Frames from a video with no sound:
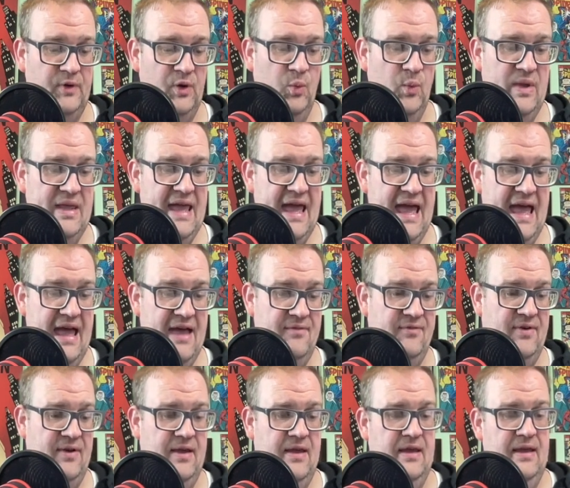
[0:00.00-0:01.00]
We
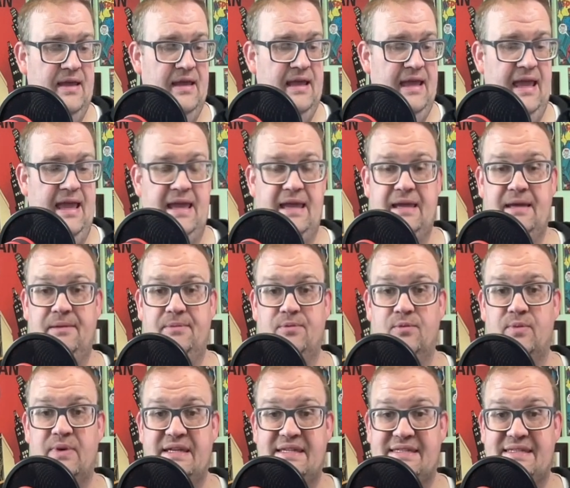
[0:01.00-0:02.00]
have a
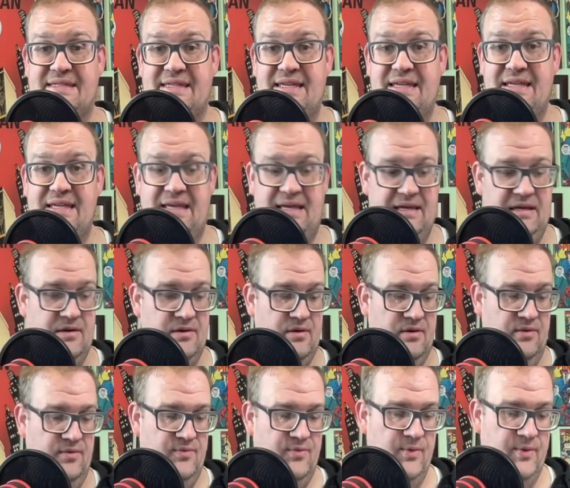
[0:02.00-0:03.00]
receipt
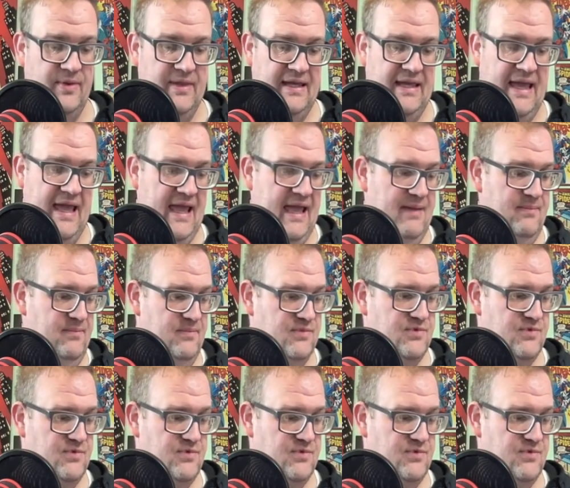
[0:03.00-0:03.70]
here for the game